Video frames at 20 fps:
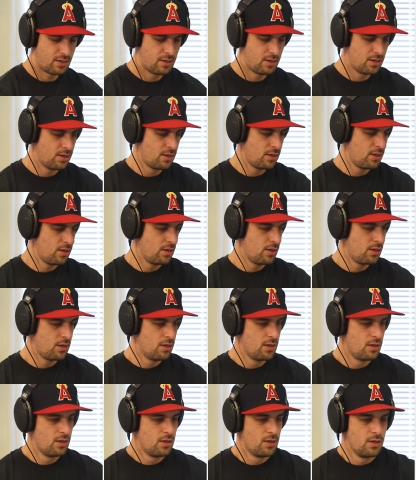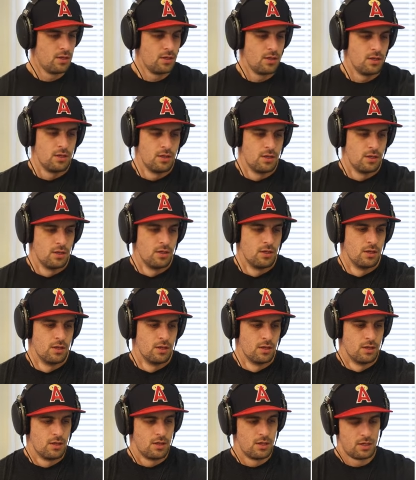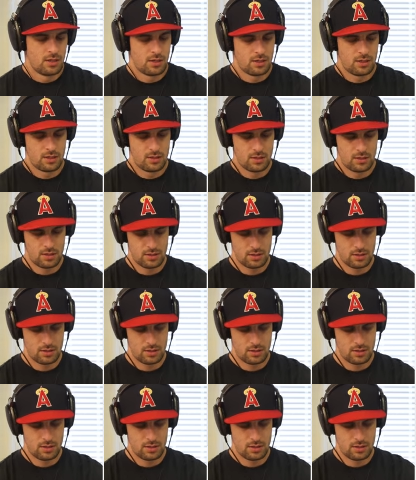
(no one is talking)